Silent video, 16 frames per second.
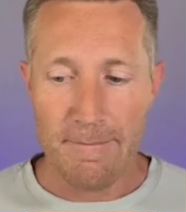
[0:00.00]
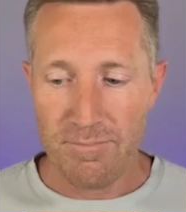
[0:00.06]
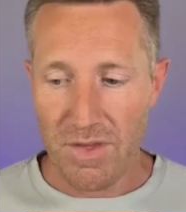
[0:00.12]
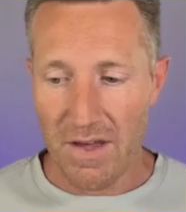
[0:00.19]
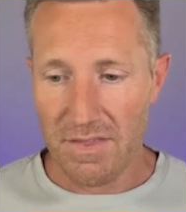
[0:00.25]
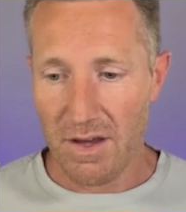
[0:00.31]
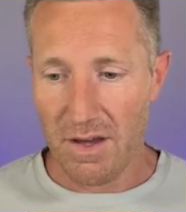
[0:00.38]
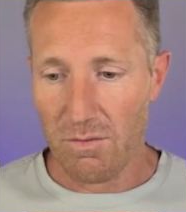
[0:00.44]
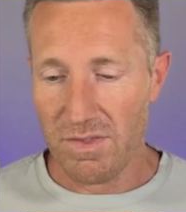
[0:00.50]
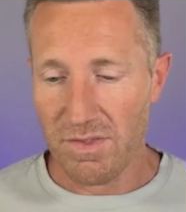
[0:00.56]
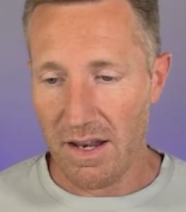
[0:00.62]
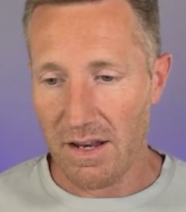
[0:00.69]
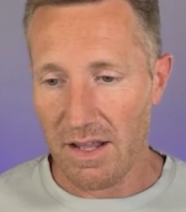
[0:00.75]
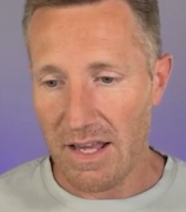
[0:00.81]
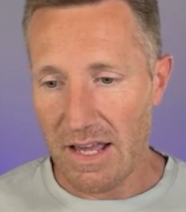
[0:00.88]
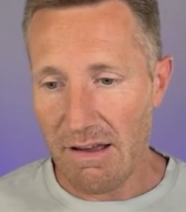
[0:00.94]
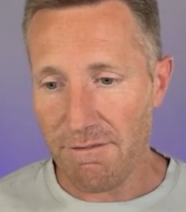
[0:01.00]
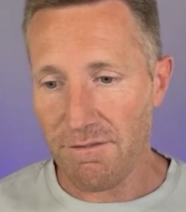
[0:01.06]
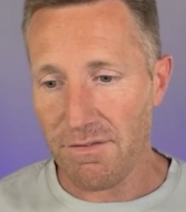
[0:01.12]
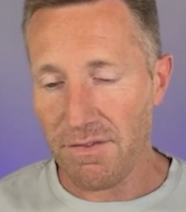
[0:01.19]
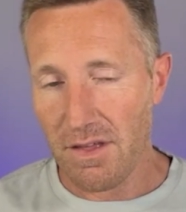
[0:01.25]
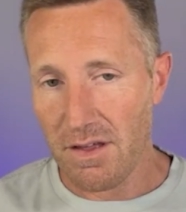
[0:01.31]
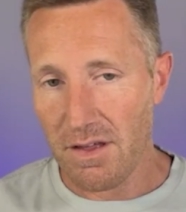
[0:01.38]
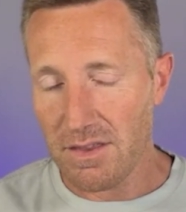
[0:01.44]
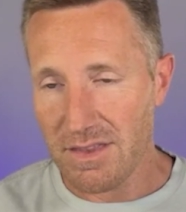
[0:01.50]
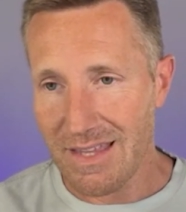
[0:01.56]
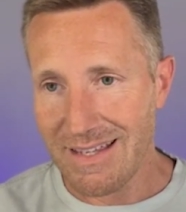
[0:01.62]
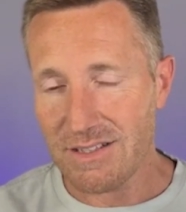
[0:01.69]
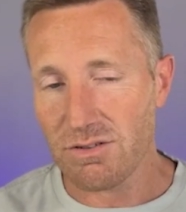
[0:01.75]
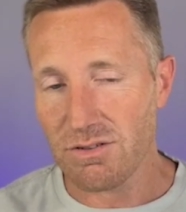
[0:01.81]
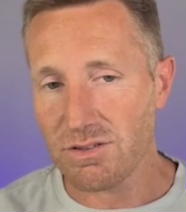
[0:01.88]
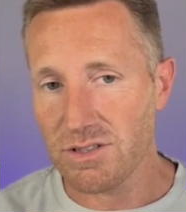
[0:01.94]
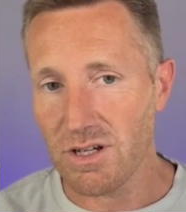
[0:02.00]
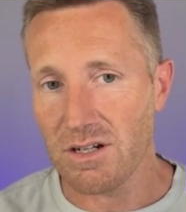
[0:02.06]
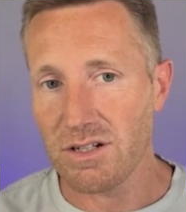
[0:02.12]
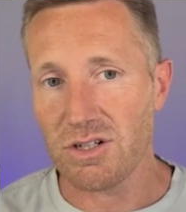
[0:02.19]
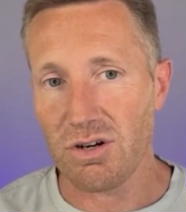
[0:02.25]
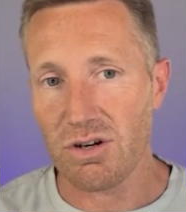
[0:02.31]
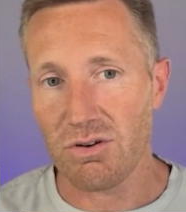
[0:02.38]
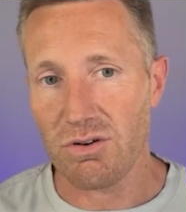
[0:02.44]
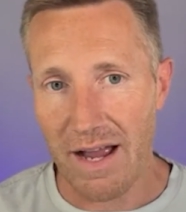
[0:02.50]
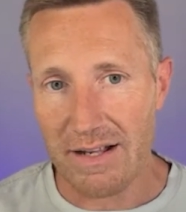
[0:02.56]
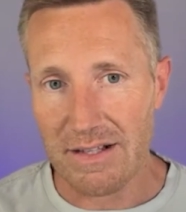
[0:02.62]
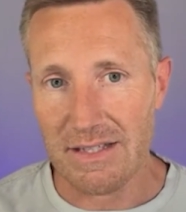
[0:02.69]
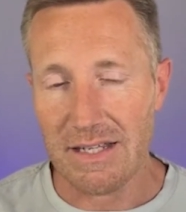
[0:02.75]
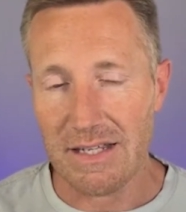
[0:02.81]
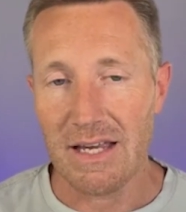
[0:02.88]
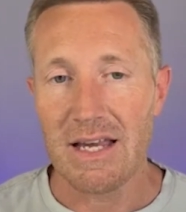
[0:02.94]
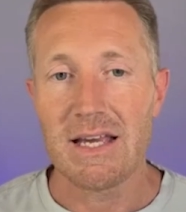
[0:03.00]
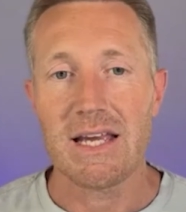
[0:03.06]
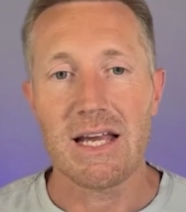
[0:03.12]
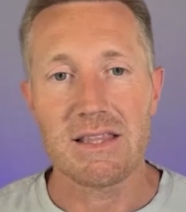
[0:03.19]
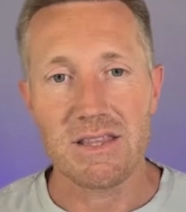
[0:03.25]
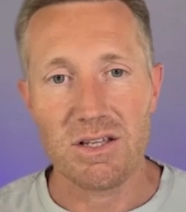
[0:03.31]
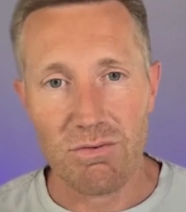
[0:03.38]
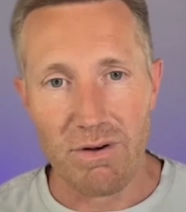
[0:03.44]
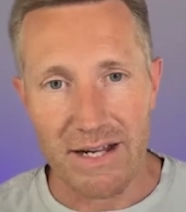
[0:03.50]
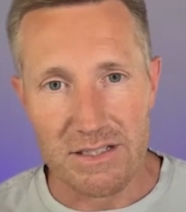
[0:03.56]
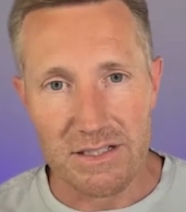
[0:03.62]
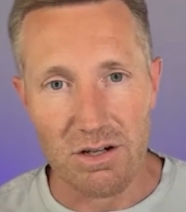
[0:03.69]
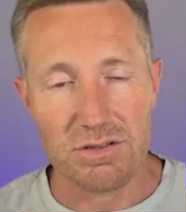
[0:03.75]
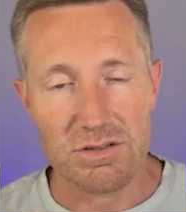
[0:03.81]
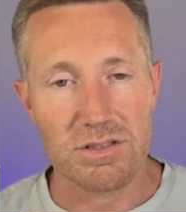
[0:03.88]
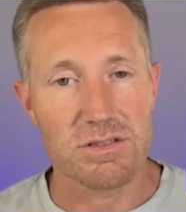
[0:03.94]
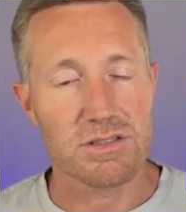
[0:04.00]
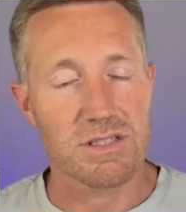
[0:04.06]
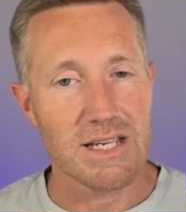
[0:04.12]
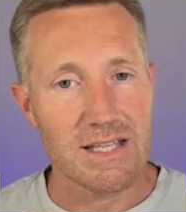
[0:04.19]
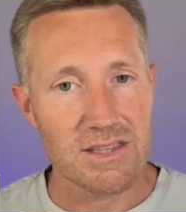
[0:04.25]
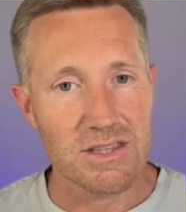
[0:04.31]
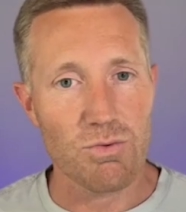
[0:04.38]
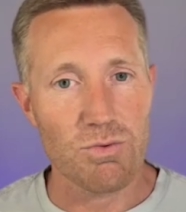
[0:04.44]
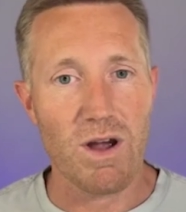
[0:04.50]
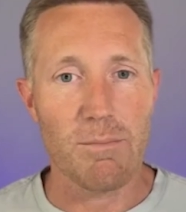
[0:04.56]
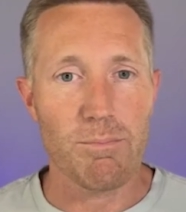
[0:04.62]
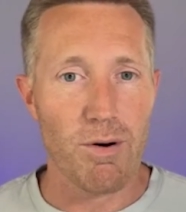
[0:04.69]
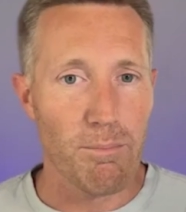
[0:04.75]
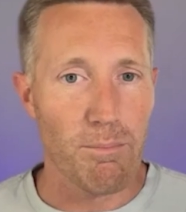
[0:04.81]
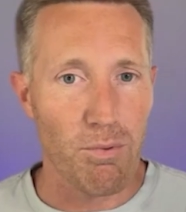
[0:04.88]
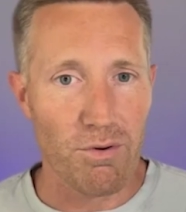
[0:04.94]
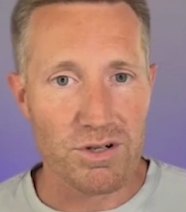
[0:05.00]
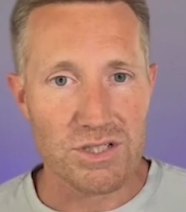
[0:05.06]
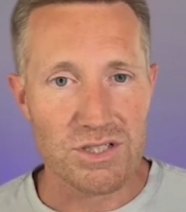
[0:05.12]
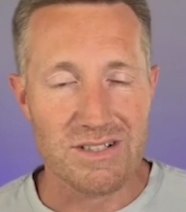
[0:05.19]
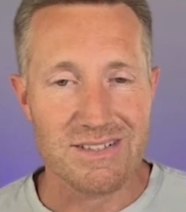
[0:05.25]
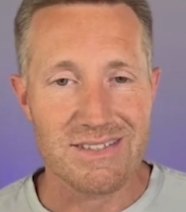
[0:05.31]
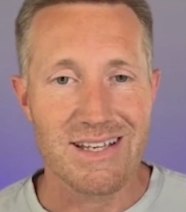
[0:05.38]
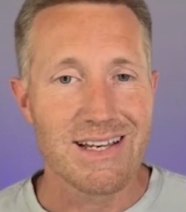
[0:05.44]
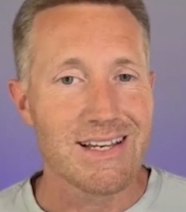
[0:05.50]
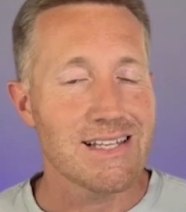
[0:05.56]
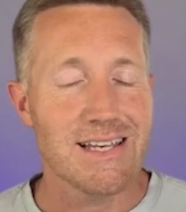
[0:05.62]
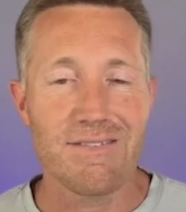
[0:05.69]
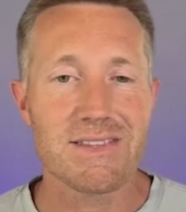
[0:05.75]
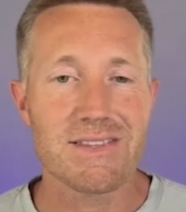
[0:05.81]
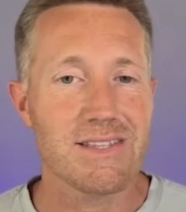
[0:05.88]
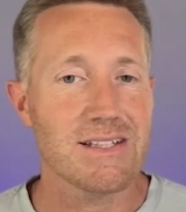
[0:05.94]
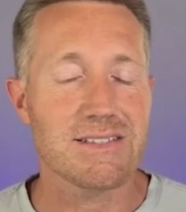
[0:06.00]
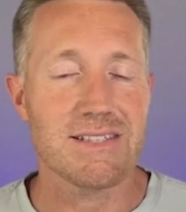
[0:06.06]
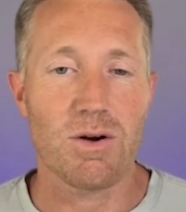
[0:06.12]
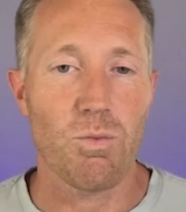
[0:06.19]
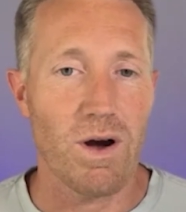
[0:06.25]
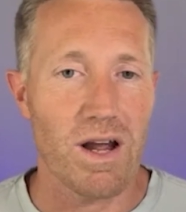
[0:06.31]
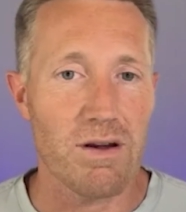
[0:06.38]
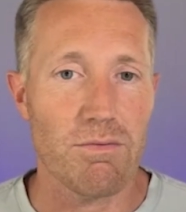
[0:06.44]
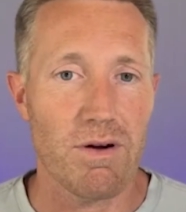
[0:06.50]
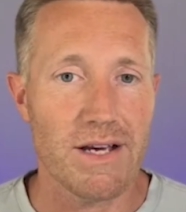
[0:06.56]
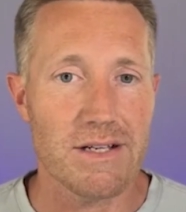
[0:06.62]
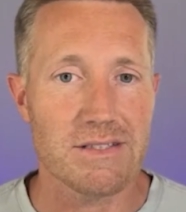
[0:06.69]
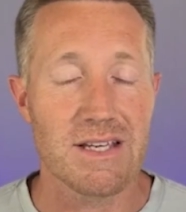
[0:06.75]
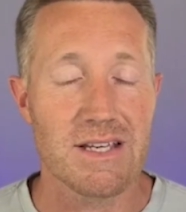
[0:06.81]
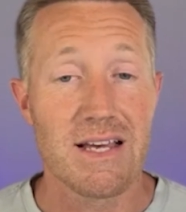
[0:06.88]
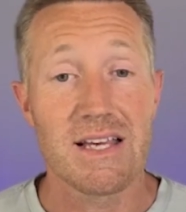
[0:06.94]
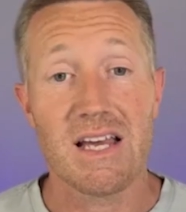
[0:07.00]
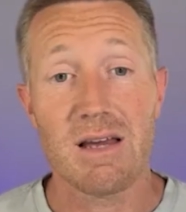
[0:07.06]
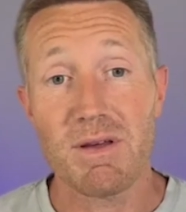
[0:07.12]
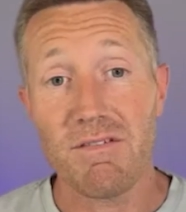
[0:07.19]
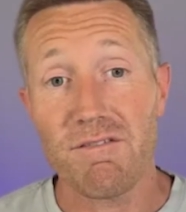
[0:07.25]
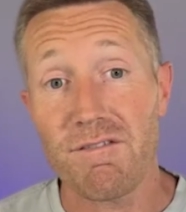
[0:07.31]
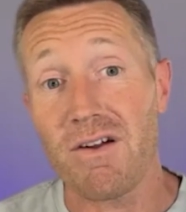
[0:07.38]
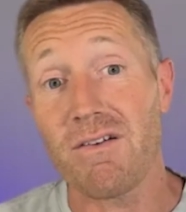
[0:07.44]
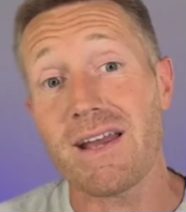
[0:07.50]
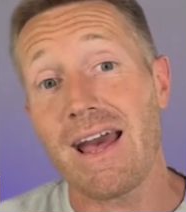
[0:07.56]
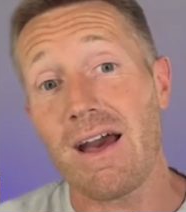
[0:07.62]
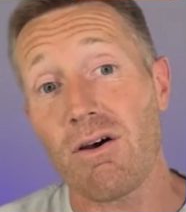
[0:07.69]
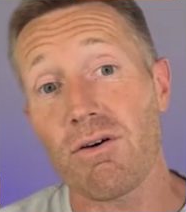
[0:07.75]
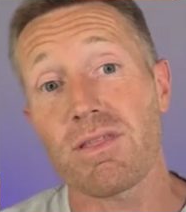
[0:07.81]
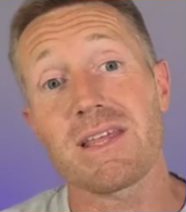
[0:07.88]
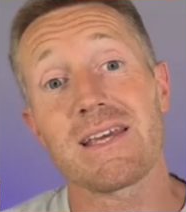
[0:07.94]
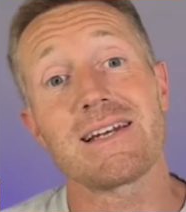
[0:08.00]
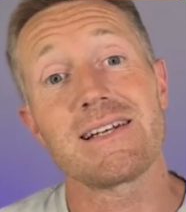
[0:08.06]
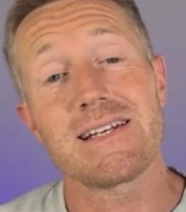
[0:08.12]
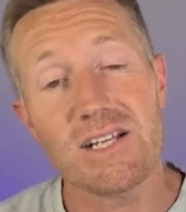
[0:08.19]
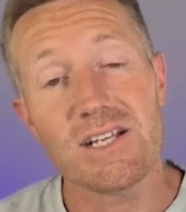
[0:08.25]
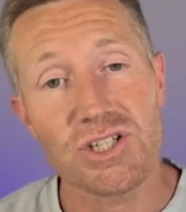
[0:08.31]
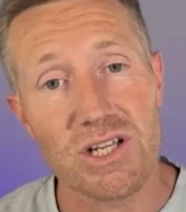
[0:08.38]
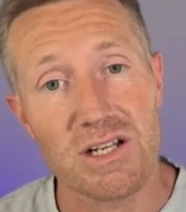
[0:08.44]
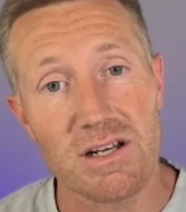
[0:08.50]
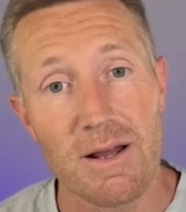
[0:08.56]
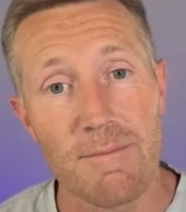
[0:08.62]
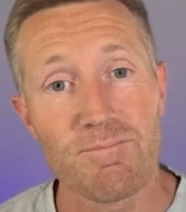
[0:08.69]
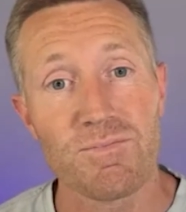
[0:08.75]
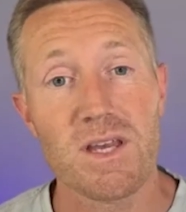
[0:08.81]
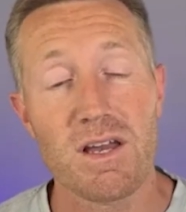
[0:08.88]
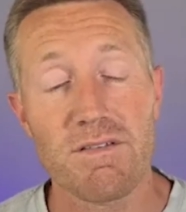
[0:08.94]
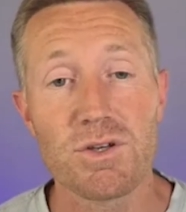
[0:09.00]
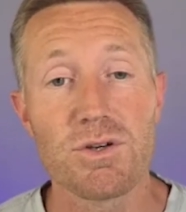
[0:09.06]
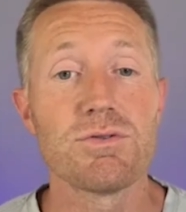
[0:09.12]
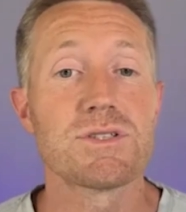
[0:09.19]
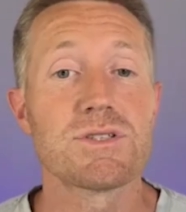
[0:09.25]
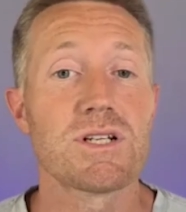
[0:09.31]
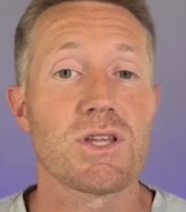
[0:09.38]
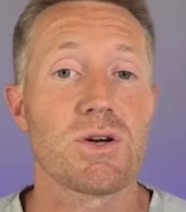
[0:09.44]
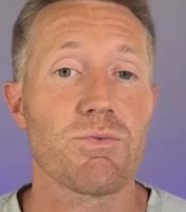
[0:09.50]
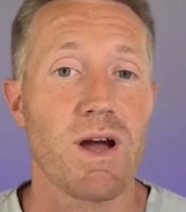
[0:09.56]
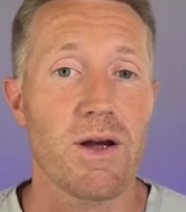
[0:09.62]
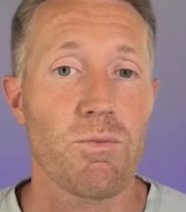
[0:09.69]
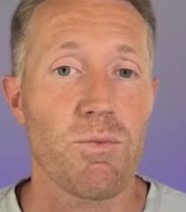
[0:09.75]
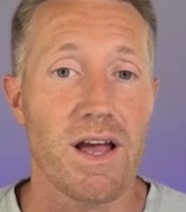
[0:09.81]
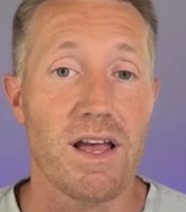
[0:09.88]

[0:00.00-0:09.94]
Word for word: And that that if things are done correctly in the right doses, in the right proportions, even things like white rice can be a very healthy addition if used in the right way.